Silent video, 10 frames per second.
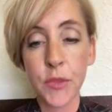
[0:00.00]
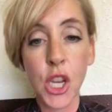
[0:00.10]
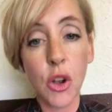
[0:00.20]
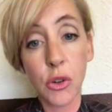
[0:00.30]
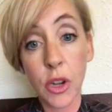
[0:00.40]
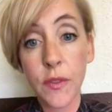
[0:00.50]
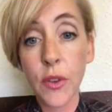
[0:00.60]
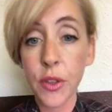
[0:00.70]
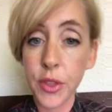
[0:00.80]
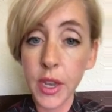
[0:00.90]
you know, good
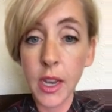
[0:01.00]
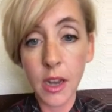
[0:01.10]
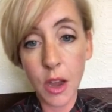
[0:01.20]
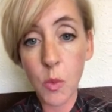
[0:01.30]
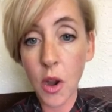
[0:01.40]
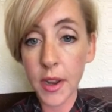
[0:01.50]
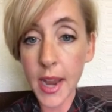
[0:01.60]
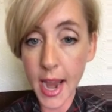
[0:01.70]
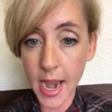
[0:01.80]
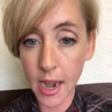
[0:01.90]
for thinning unwanted
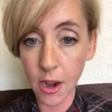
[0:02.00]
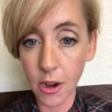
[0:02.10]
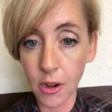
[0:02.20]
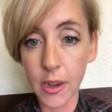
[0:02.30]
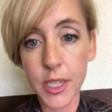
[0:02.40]
hair.